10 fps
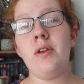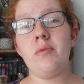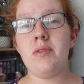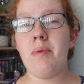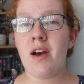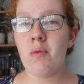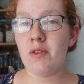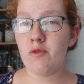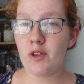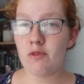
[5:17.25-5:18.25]
It was about
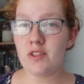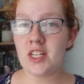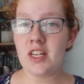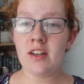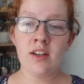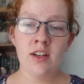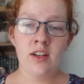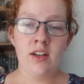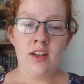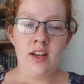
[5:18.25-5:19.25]
150
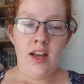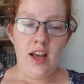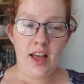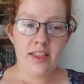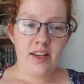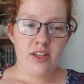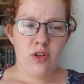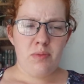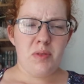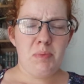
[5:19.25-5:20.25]
and then it
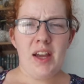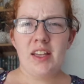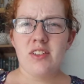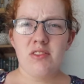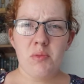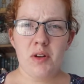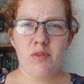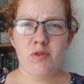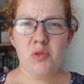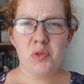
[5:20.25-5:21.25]
dropped back into the
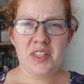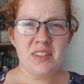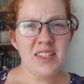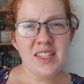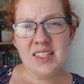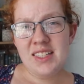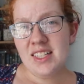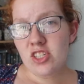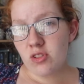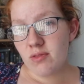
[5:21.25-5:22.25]

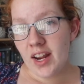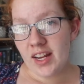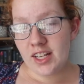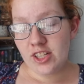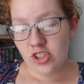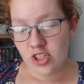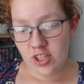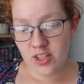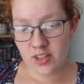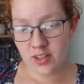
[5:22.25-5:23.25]
146-ish
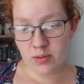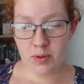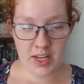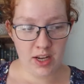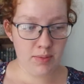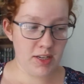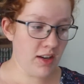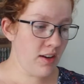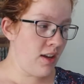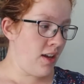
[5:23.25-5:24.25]
range when he calmed
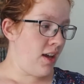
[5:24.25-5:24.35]
down